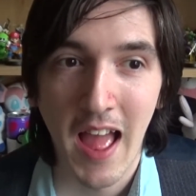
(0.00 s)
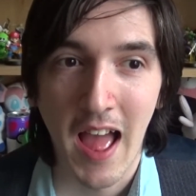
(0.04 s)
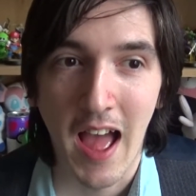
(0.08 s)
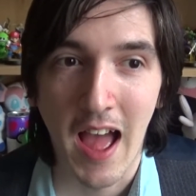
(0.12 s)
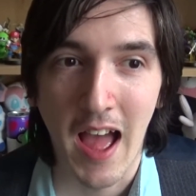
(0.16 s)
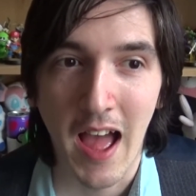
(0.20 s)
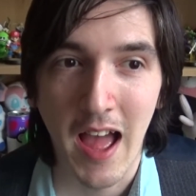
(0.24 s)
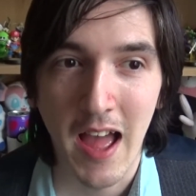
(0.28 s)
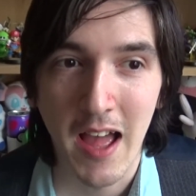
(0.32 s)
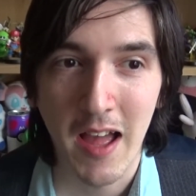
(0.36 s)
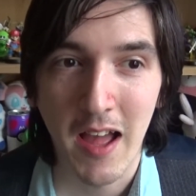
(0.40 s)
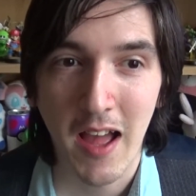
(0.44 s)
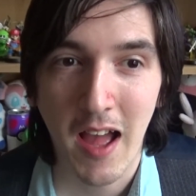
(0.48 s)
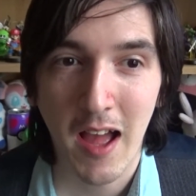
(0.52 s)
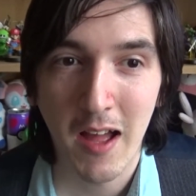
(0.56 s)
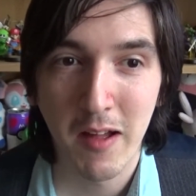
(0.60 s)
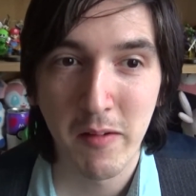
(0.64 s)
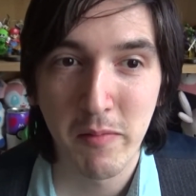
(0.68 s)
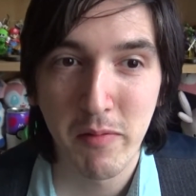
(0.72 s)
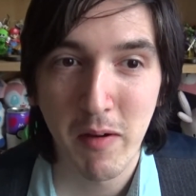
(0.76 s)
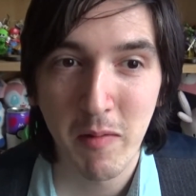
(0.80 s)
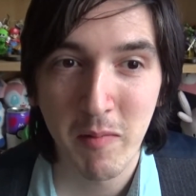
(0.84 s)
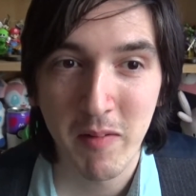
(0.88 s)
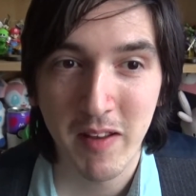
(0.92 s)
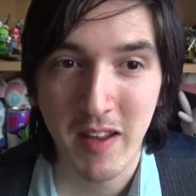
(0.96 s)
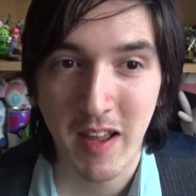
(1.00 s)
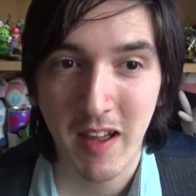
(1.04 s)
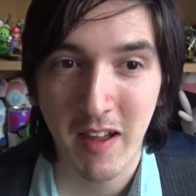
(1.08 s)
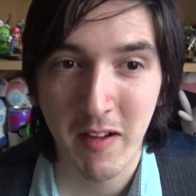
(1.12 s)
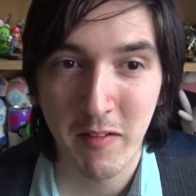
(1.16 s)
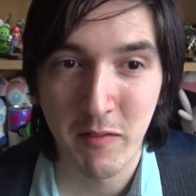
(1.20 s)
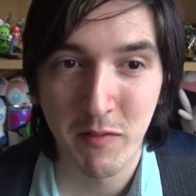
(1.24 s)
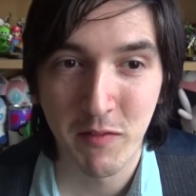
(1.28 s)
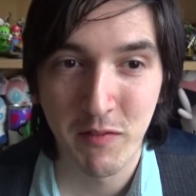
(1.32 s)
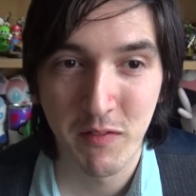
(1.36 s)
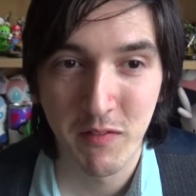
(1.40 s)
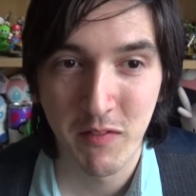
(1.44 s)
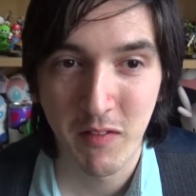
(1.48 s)
I'll probably
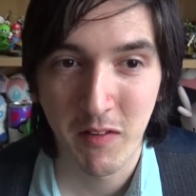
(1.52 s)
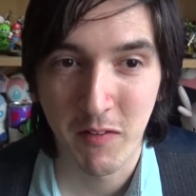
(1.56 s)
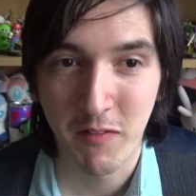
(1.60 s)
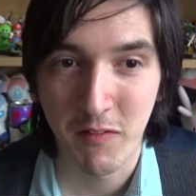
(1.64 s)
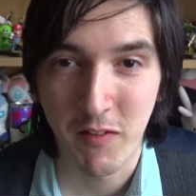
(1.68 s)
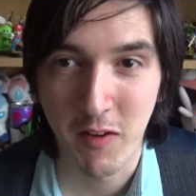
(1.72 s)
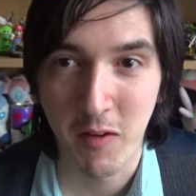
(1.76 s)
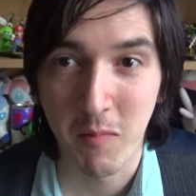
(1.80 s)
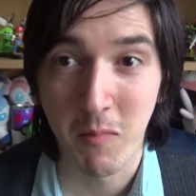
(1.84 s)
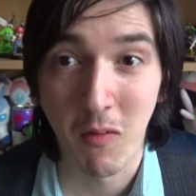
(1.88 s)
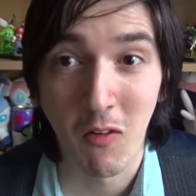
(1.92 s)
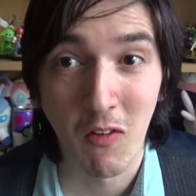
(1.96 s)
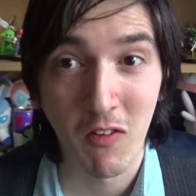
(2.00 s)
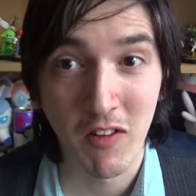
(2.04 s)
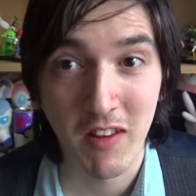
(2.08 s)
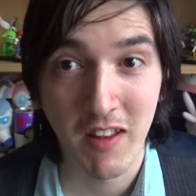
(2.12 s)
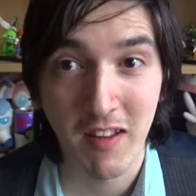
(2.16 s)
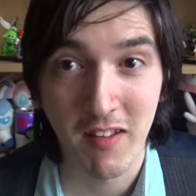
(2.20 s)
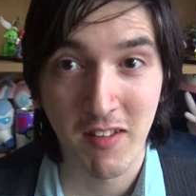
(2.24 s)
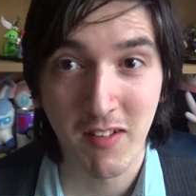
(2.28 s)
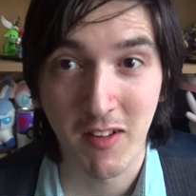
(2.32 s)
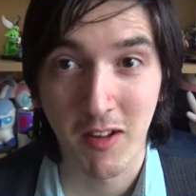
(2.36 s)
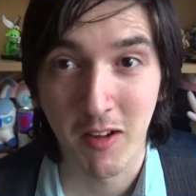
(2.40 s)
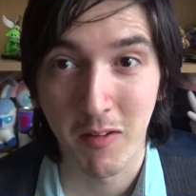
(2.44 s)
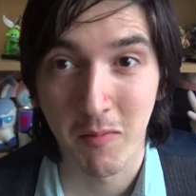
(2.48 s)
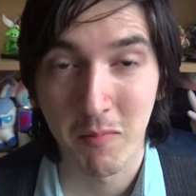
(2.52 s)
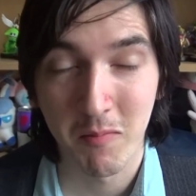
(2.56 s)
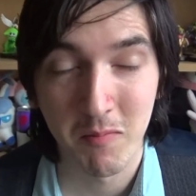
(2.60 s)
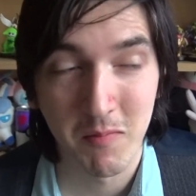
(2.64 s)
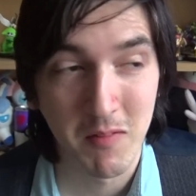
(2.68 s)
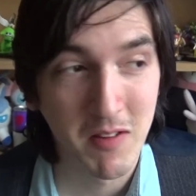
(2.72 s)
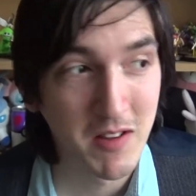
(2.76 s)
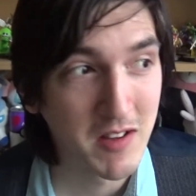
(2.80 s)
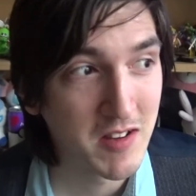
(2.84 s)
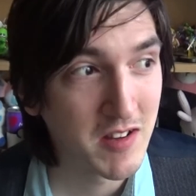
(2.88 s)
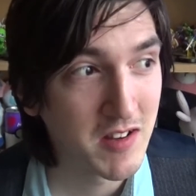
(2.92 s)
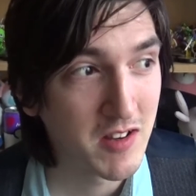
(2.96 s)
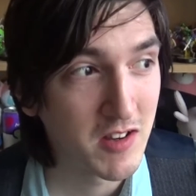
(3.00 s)
have a few more of these come
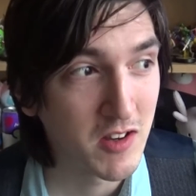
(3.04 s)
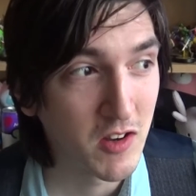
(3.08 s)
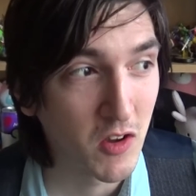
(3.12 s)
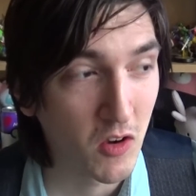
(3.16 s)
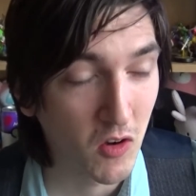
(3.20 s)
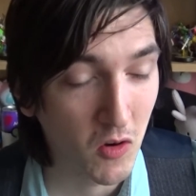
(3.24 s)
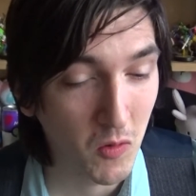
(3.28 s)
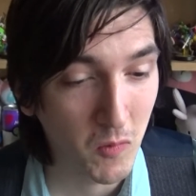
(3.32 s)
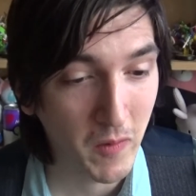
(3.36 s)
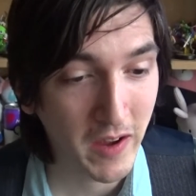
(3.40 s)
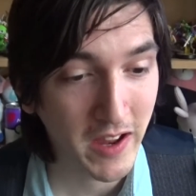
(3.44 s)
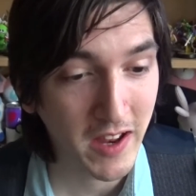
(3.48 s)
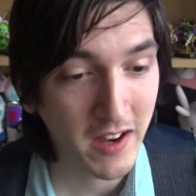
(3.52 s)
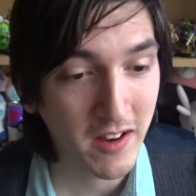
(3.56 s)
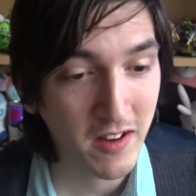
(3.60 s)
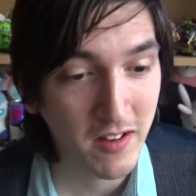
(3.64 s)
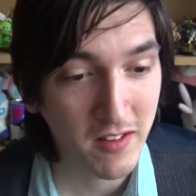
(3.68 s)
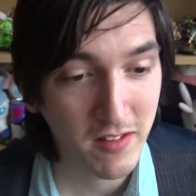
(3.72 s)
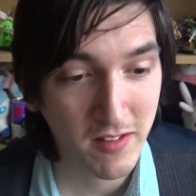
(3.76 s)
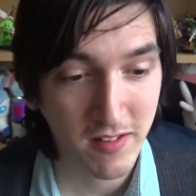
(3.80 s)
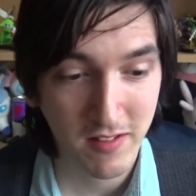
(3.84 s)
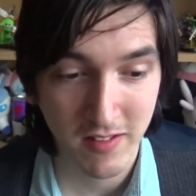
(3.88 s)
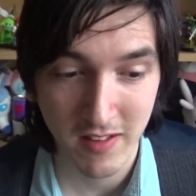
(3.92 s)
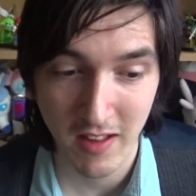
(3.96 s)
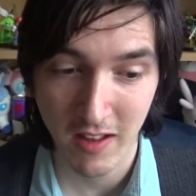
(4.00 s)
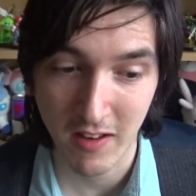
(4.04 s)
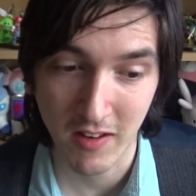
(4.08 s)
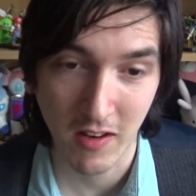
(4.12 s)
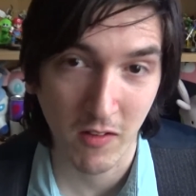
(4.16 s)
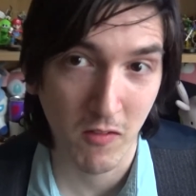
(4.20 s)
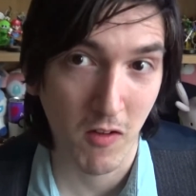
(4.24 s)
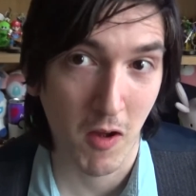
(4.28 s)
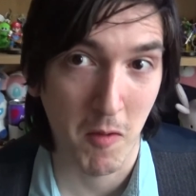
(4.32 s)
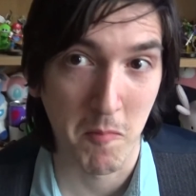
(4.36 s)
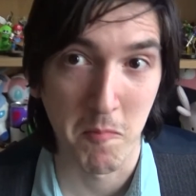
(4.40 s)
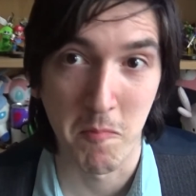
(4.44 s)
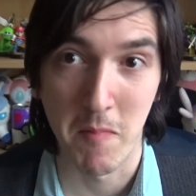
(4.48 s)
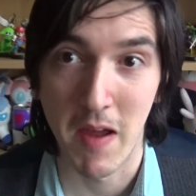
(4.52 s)
your way, because
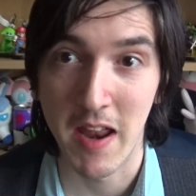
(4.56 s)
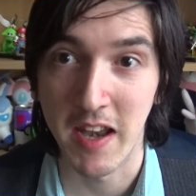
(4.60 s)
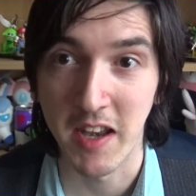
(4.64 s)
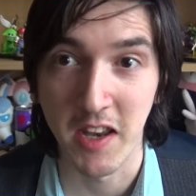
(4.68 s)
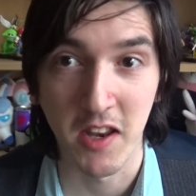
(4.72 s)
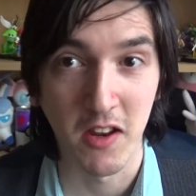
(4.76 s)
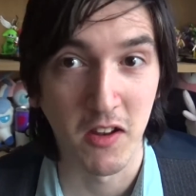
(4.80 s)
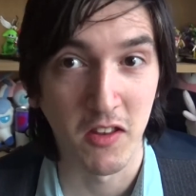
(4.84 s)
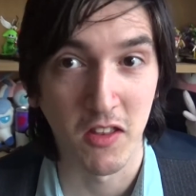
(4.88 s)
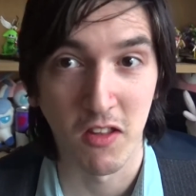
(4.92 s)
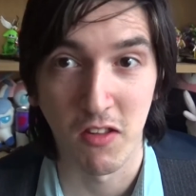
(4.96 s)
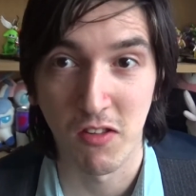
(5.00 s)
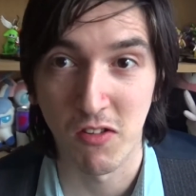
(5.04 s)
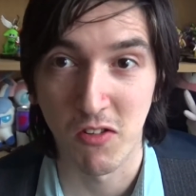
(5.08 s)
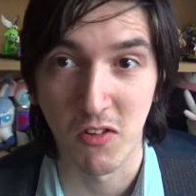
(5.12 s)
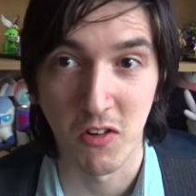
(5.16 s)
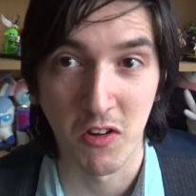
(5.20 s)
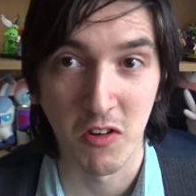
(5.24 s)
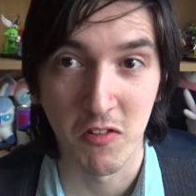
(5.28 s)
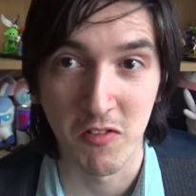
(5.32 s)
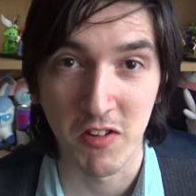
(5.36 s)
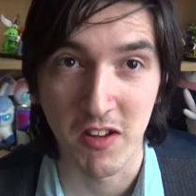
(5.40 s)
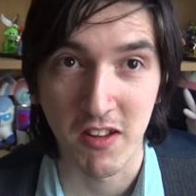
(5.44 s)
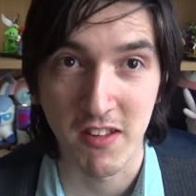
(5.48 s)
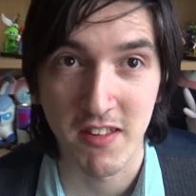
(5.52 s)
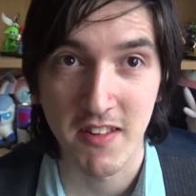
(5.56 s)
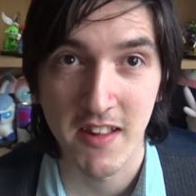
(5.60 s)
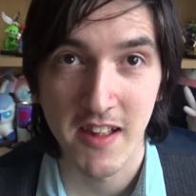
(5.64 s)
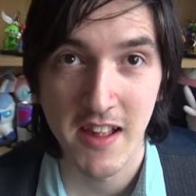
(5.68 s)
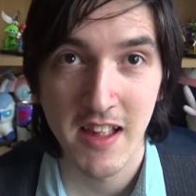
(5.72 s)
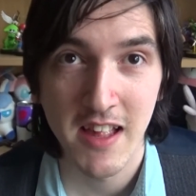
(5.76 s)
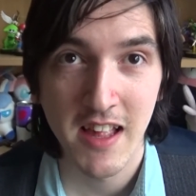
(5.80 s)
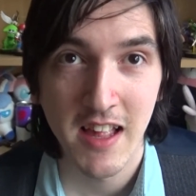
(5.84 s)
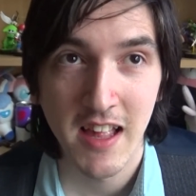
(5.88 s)
there are many other stories.